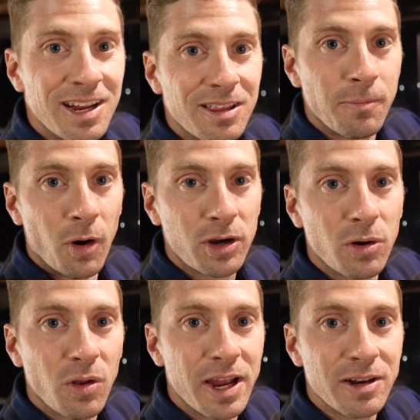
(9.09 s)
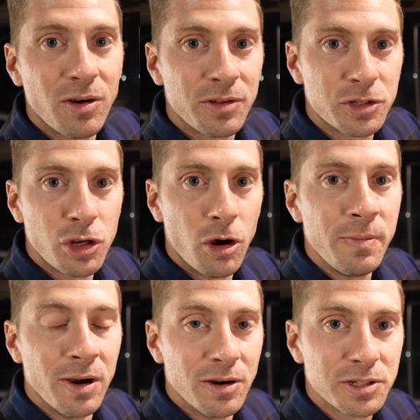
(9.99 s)
the marker light on the tow
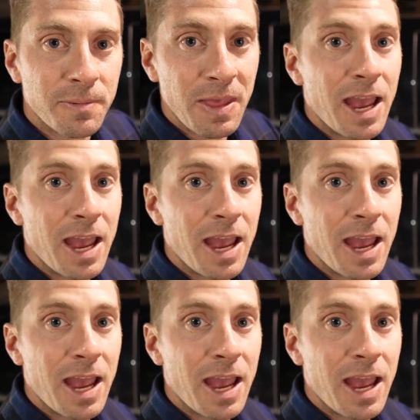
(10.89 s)
mirrors.